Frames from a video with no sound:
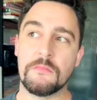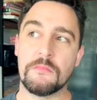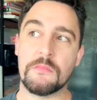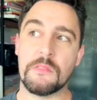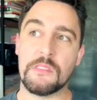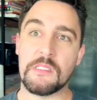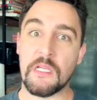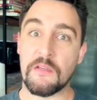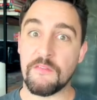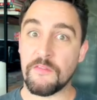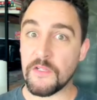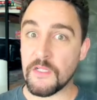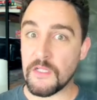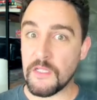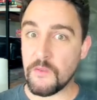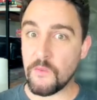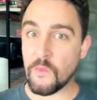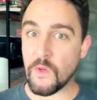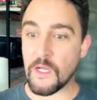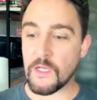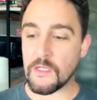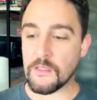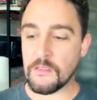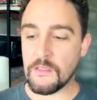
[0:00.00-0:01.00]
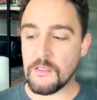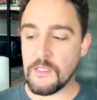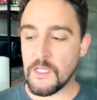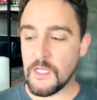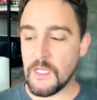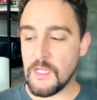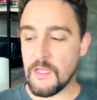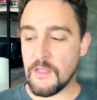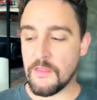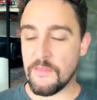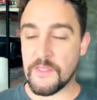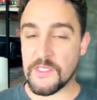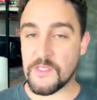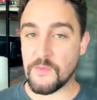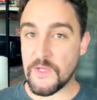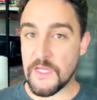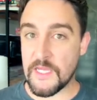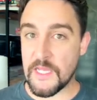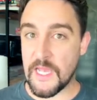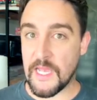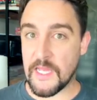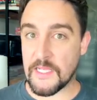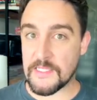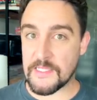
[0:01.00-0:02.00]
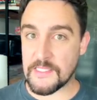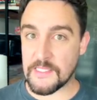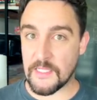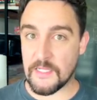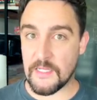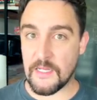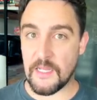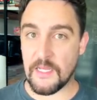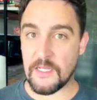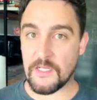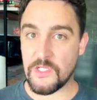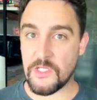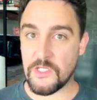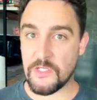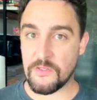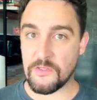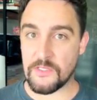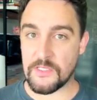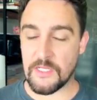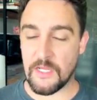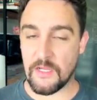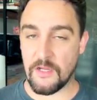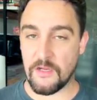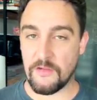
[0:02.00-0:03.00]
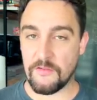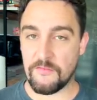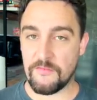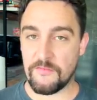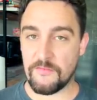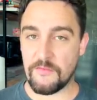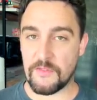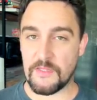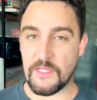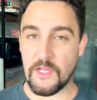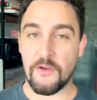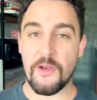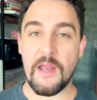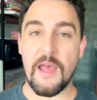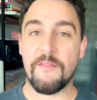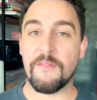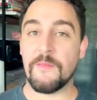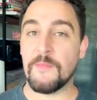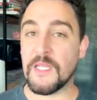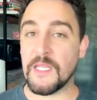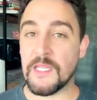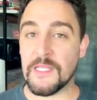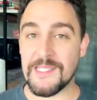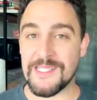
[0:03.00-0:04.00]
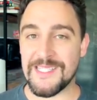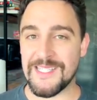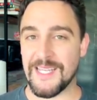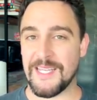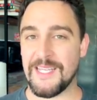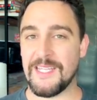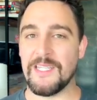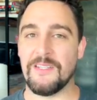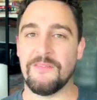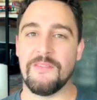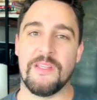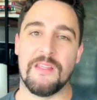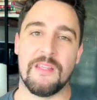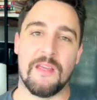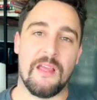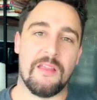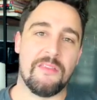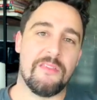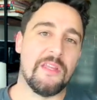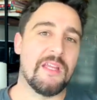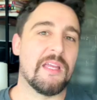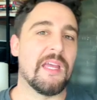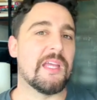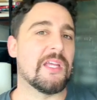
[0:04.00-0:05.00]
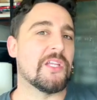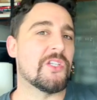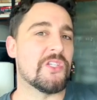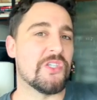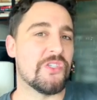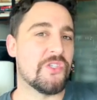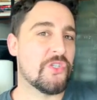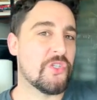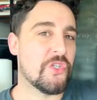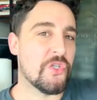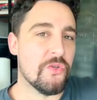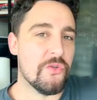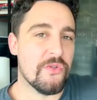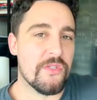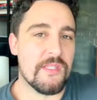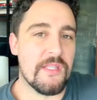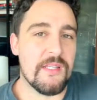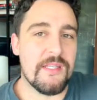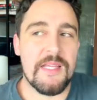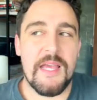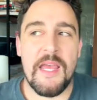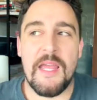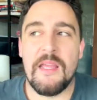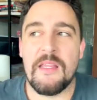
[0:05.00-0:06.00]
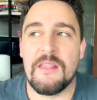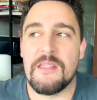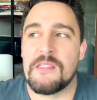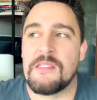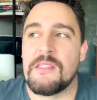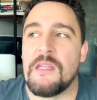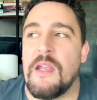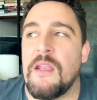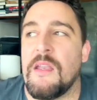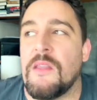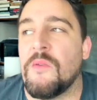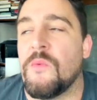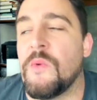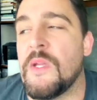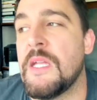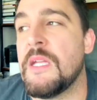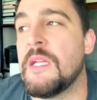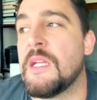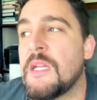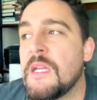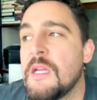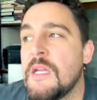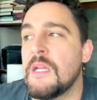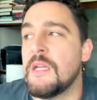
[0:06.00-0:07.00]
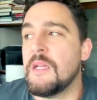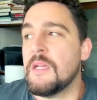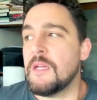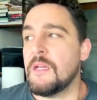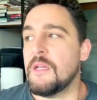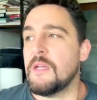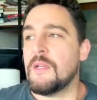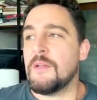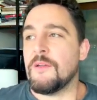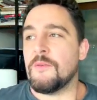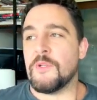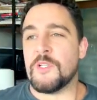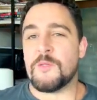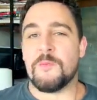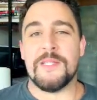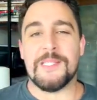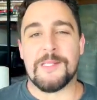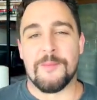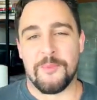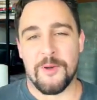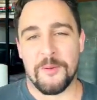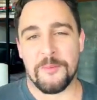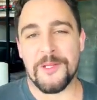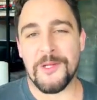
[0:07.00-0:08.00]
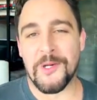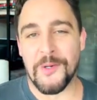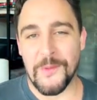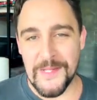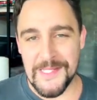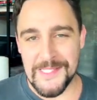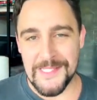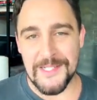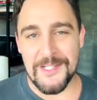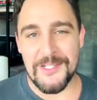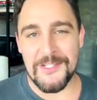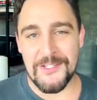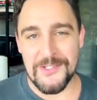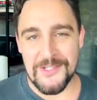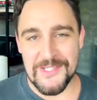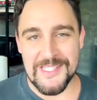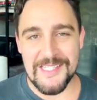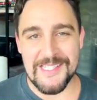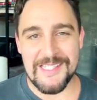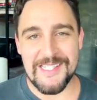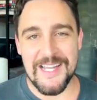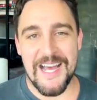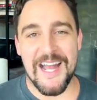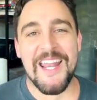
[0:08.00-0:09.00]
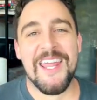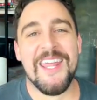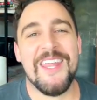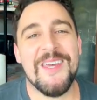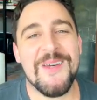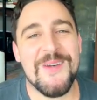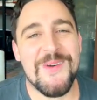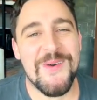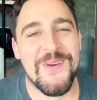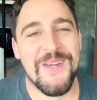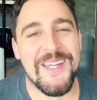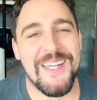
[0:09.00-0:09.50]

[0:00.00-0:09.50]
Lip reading: definitely 1. This week I had Sunday and Tuesday off. They don't have to be consecutive either. I think I can just choose the day at the start of the week, which means I'm probably always going to choose the start of